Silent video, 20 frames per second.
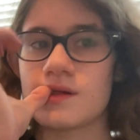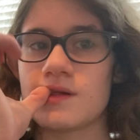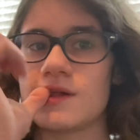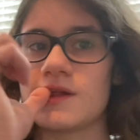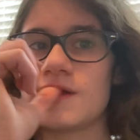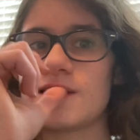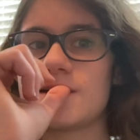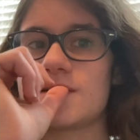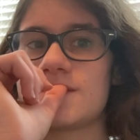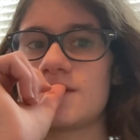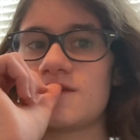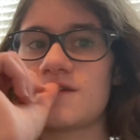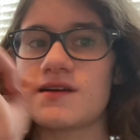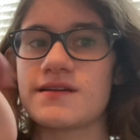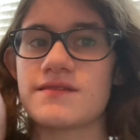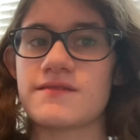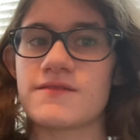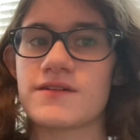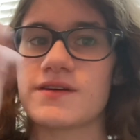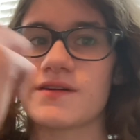It's, I have
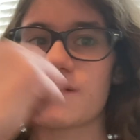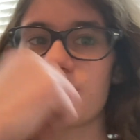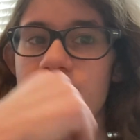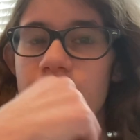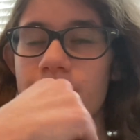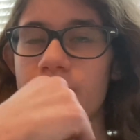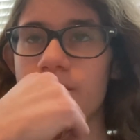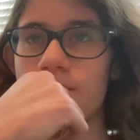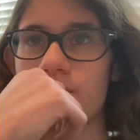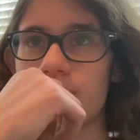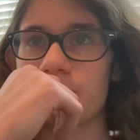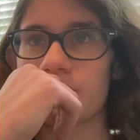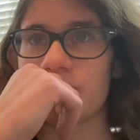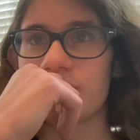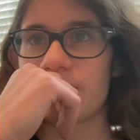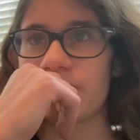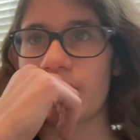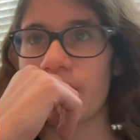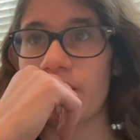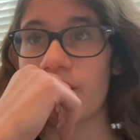to really think about what I'm going
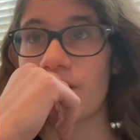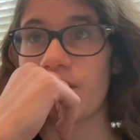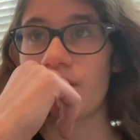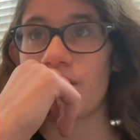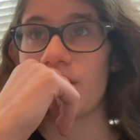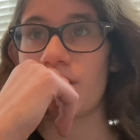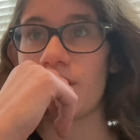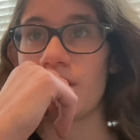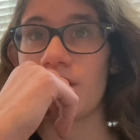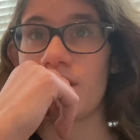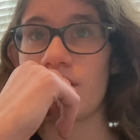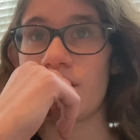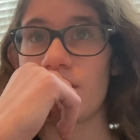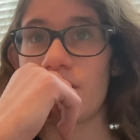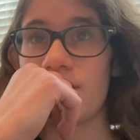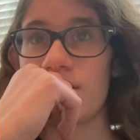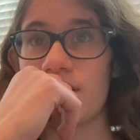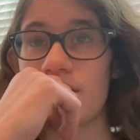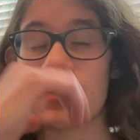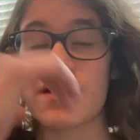to say.
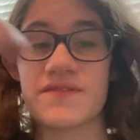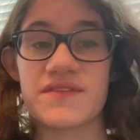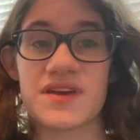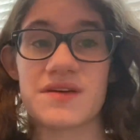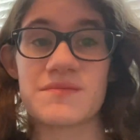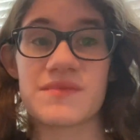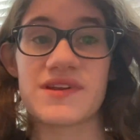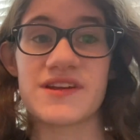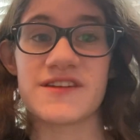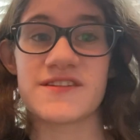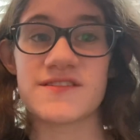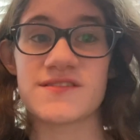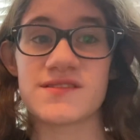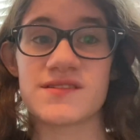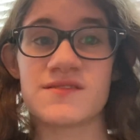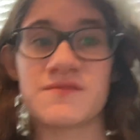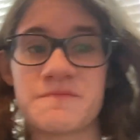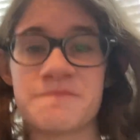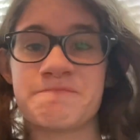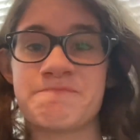I have 10 minutes, so
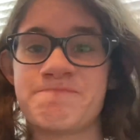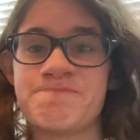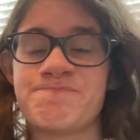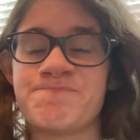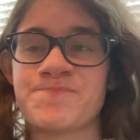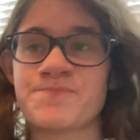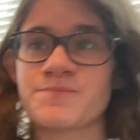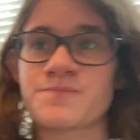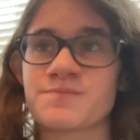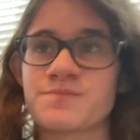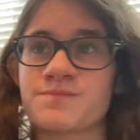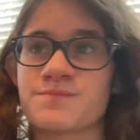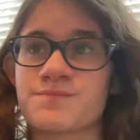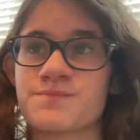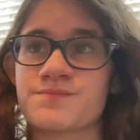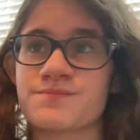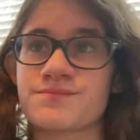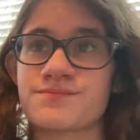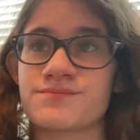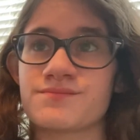
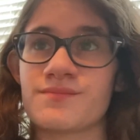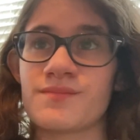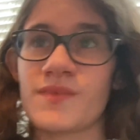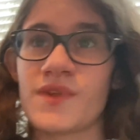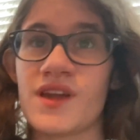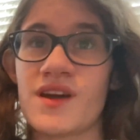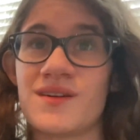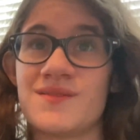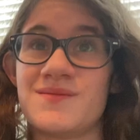yeah.